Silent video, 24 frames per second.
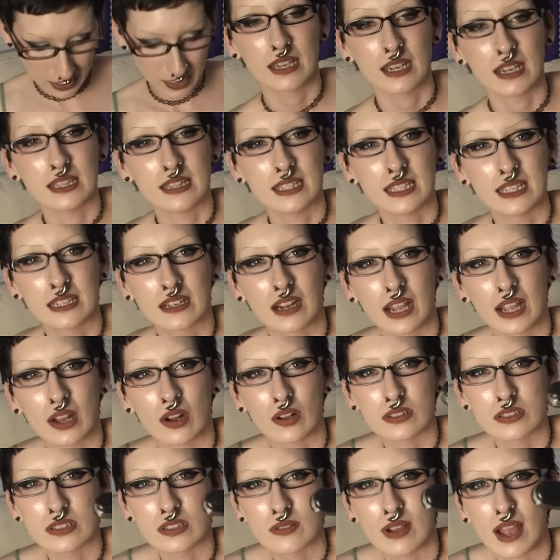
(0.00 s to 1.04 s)
And then I
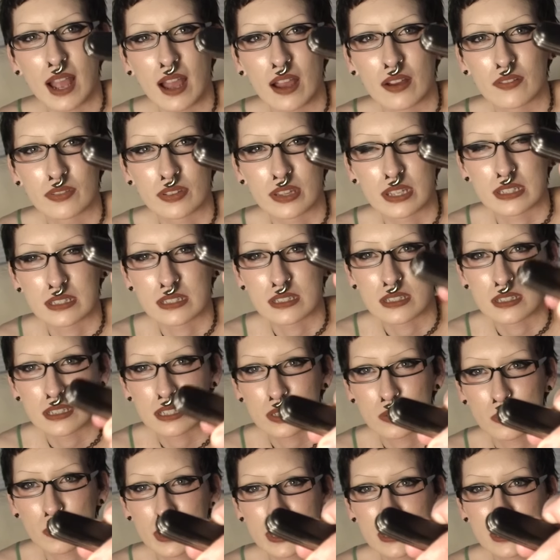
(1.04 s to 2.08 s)
also have this
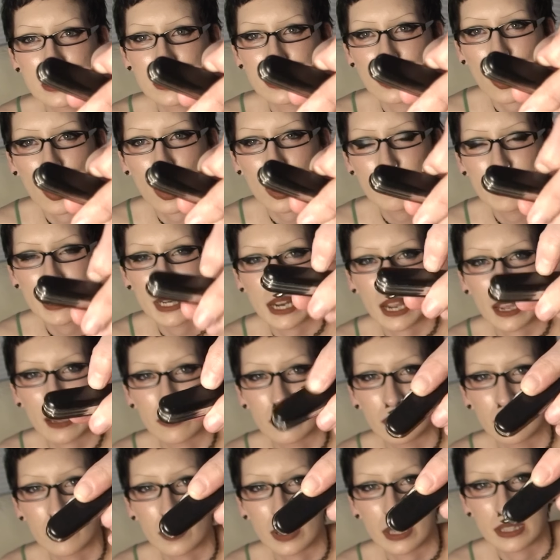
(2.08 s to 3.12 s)
Swiss Army
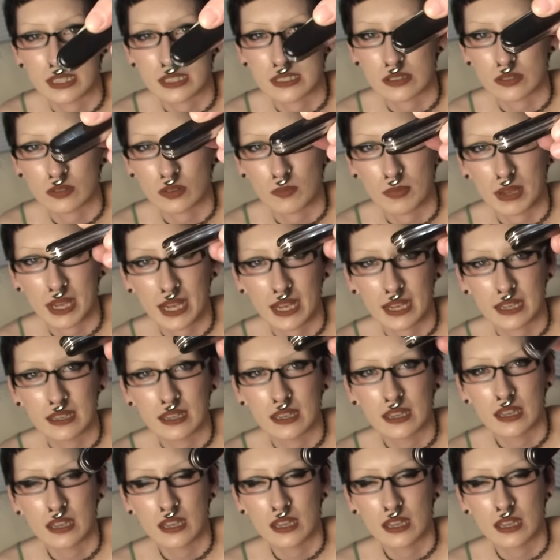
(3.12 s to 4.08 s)
knife in this little bag.